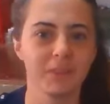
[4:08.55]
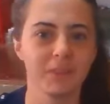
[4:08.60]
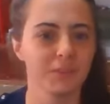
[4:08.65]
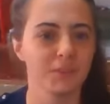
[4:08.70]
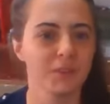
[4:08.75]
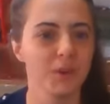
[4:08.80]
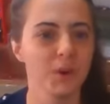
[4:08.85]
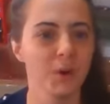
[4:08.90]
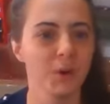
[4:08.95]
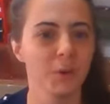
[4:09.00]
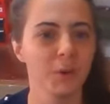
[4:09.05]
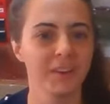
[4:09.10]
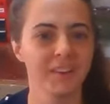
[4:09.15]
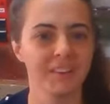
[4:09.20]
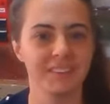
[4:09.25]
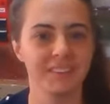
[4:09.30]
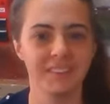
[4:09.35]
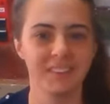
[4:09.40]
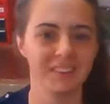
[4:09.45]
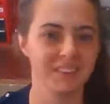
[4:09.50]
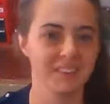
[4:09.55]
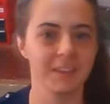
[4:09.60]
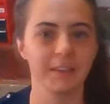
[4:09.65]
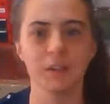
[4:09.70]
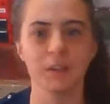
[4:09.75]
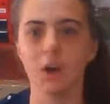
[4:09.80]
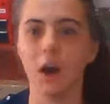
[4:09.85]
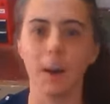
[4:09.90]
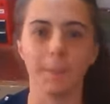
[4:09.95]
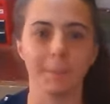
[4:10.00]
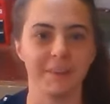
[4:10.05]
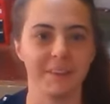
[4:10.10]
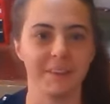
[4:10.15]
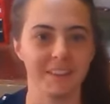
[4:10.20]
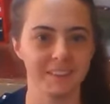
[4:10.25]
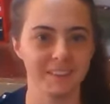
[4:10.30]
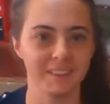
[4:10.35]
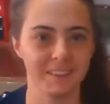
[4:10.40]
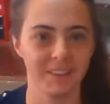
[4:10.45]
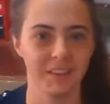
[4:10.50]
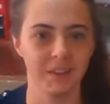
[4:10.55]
there's no existing copies.